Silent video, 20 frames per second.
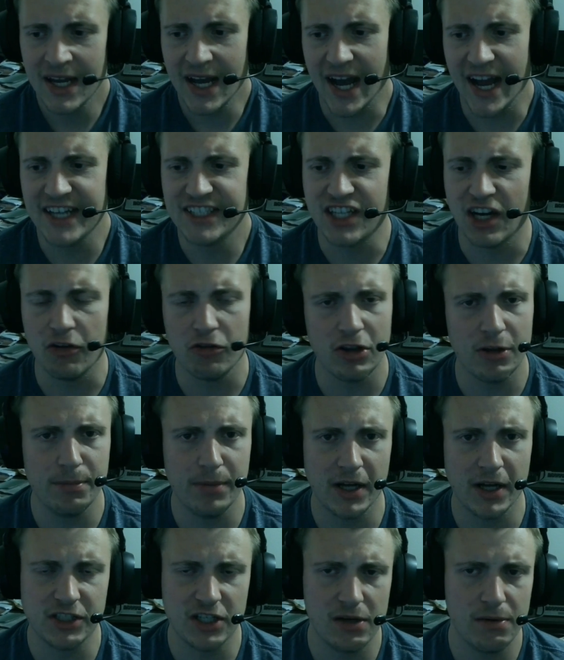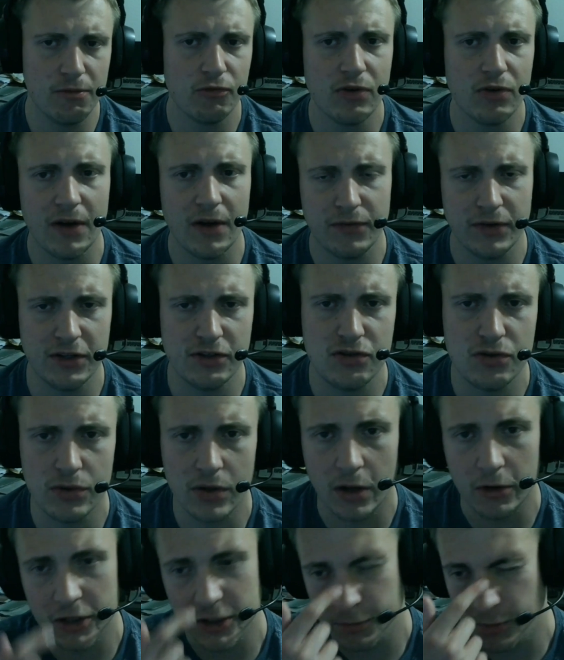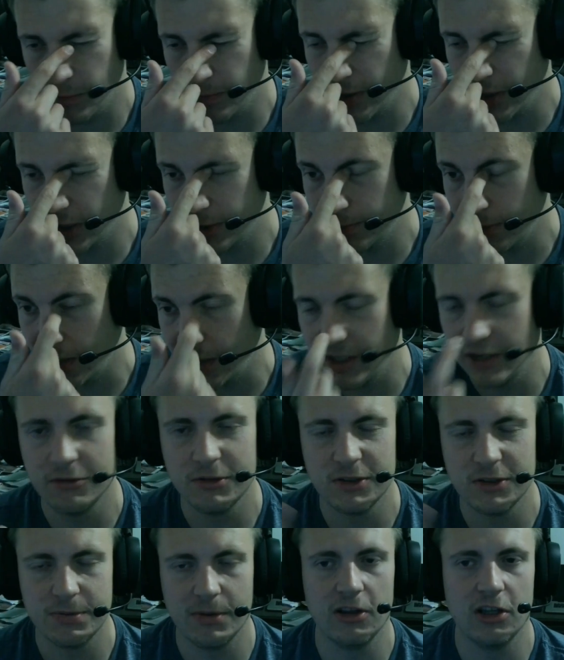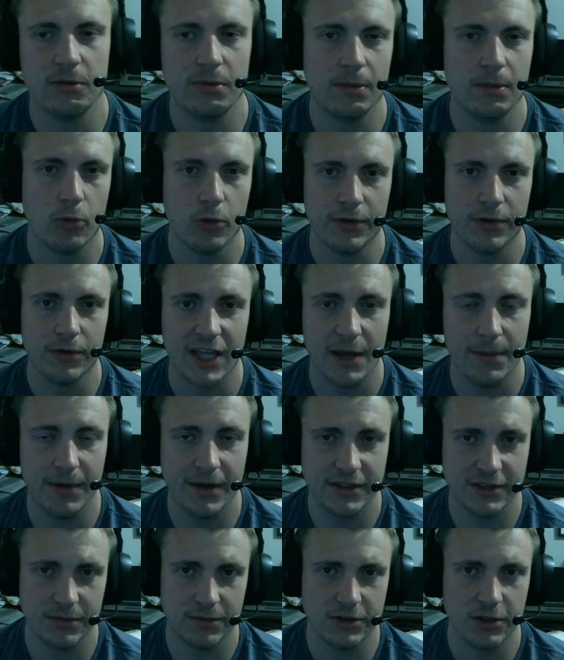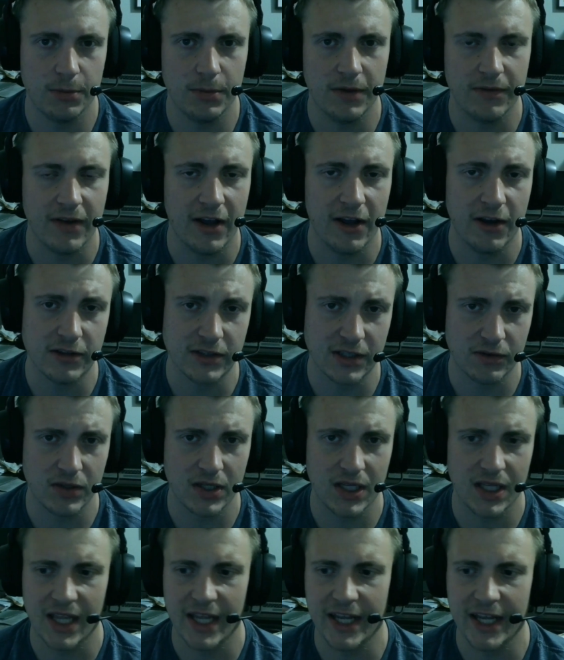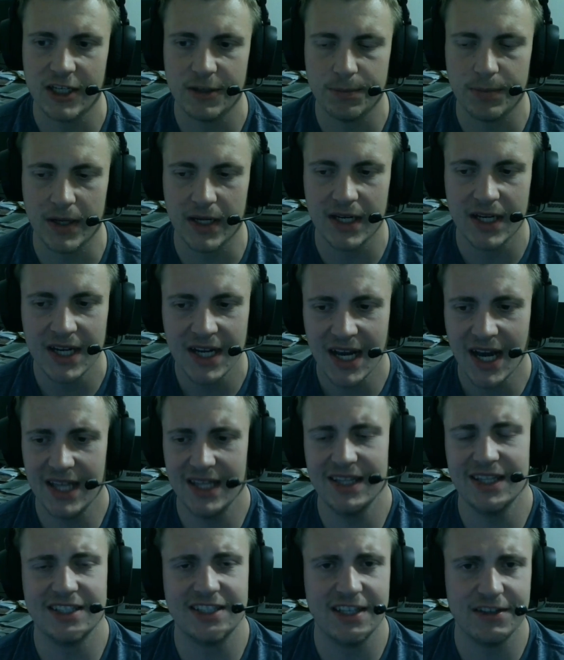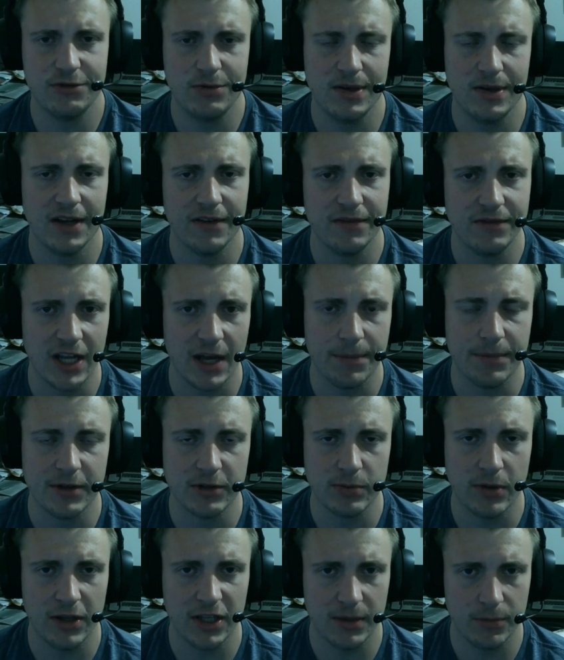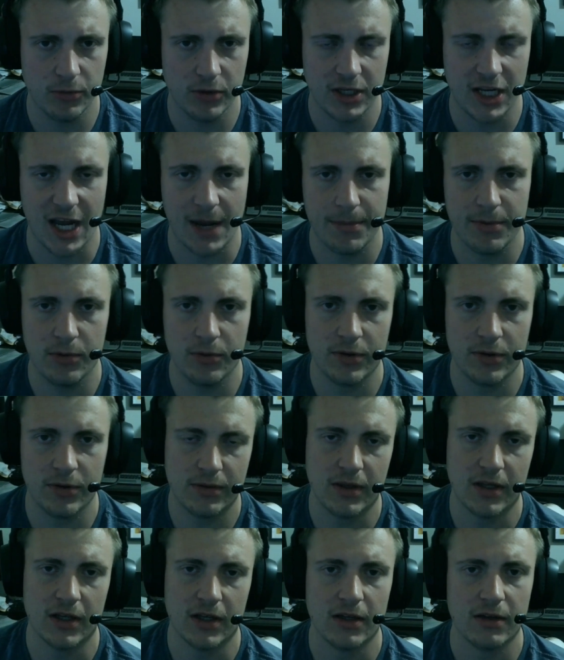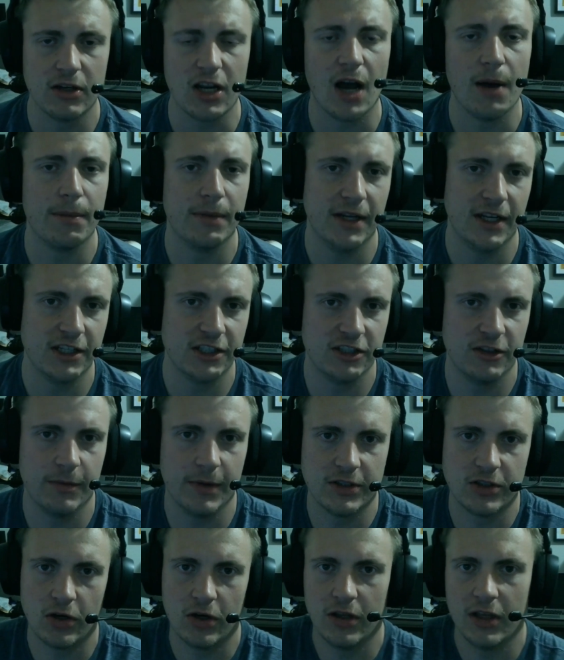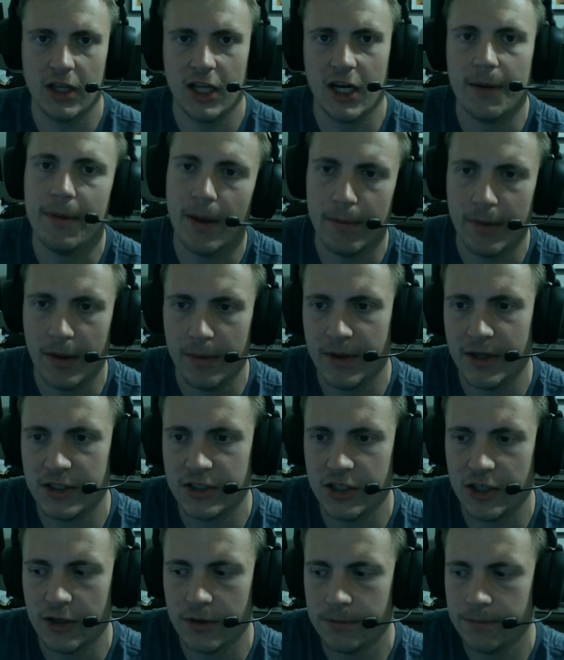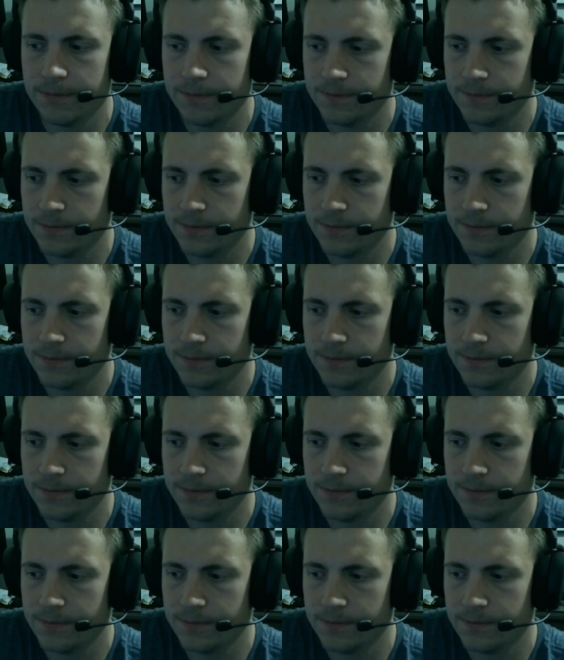I generally budget roughly $2 per bench spot here. We spent a little bit more than that because there were so many values I really liked, but I think this gives you enough depth as well that I'm really happy with the combination of my starting lineup and my bench here.